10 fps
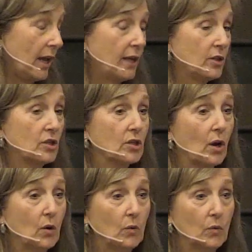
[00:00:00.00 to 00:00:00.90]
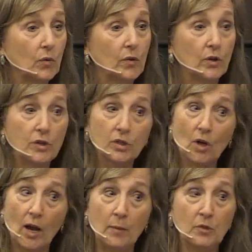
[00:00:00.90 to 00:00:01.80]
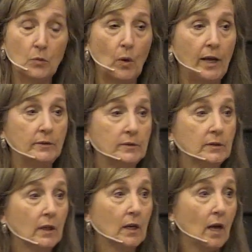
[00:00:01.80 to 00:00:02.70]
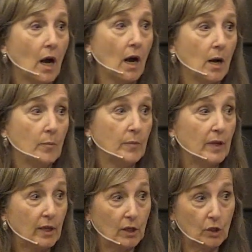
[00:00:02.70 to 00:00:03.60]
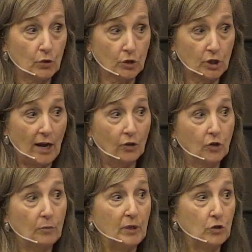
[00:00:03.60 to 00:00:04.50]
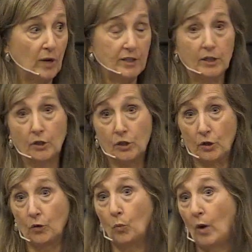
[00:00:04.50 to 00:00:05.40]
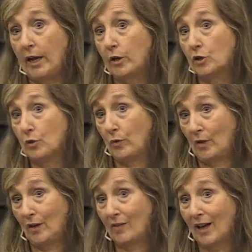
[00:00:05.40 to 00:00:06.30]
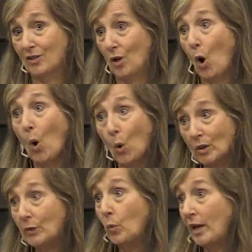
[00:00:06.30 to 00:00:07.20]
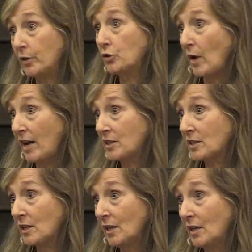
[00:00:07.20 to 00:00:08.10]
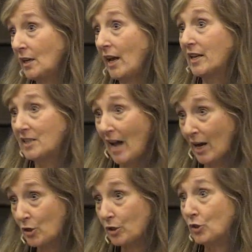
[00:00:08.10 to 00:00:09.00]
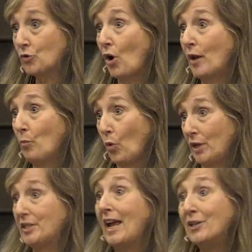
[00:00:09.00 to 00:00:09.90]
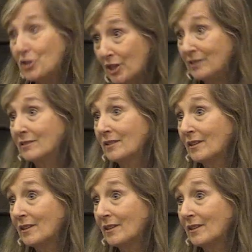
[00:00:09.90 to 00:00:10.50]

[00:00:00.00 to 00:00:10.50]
And so there's times when your child could be dressing a certain way because you think that's a holy way to dress, and it's actually drawing more attention